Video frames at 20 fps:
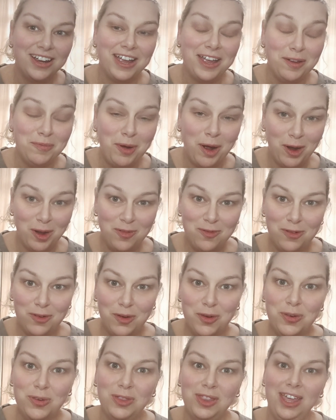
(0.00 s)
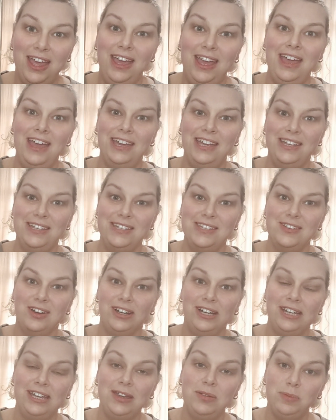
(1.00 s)
am hopeful that as
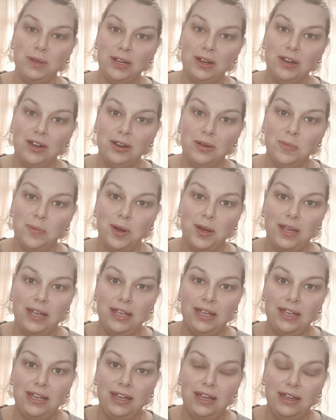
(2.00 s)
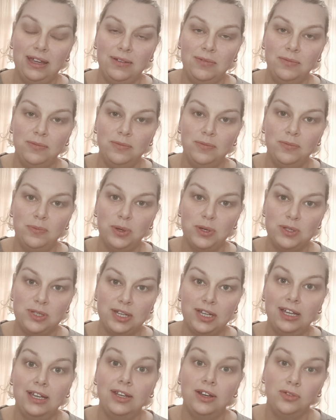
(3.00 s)
I get better in my
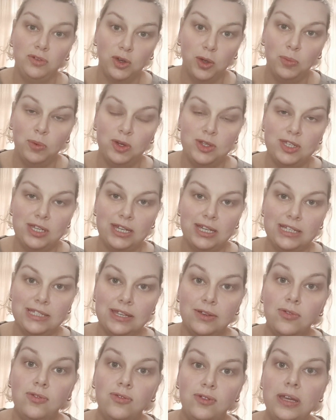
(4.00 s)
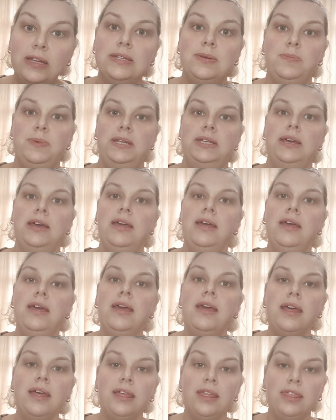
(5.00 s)
prosthetic, and I've got prosthetics that fit better,
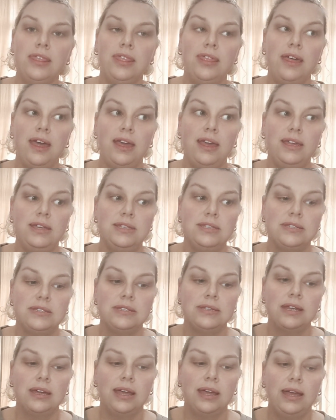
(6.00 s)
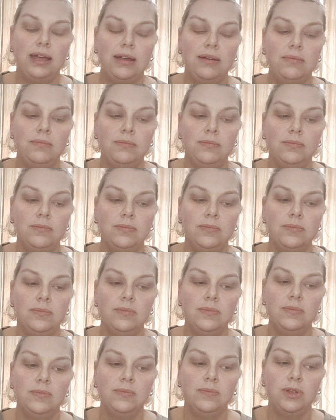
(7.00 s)
that,
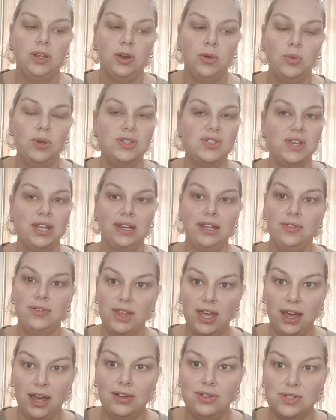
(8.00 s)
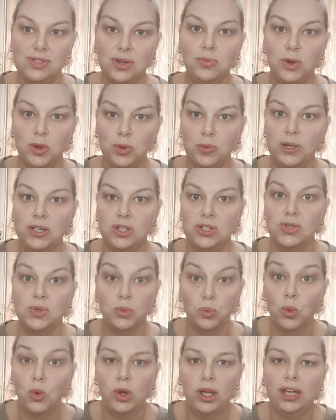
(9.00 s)
you know, once I leave the house, it will be just
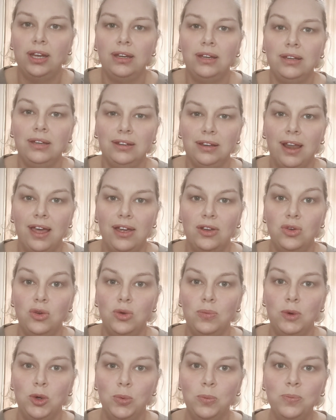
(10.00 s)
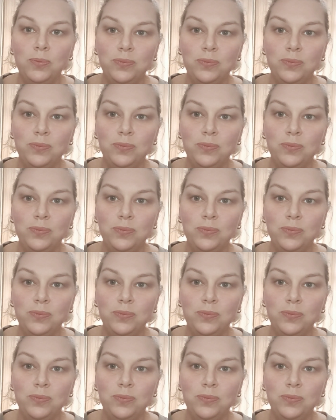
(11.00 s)
walking like normal.